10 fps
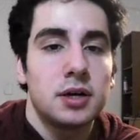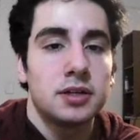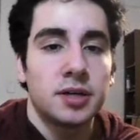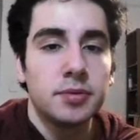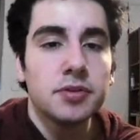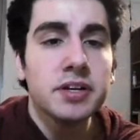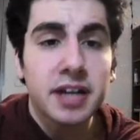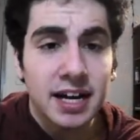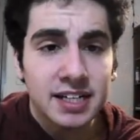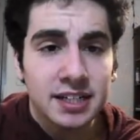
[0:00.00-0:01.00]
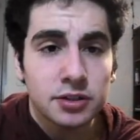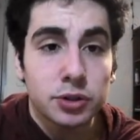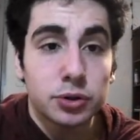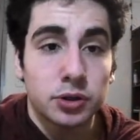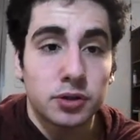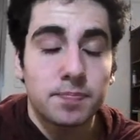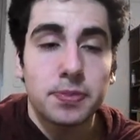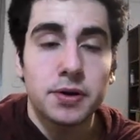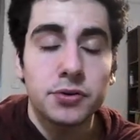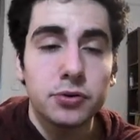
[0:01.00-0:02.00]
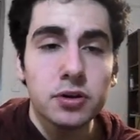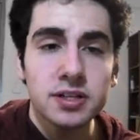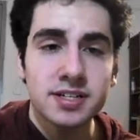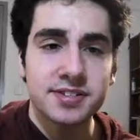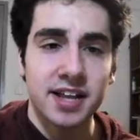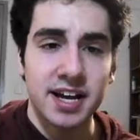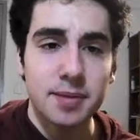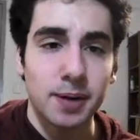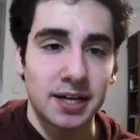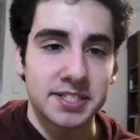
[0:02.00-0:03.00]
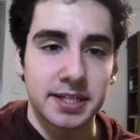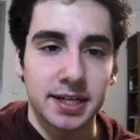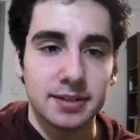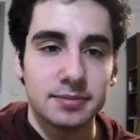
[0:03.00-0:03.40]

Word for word: Number 390, noodle. A noodle is like a pasta.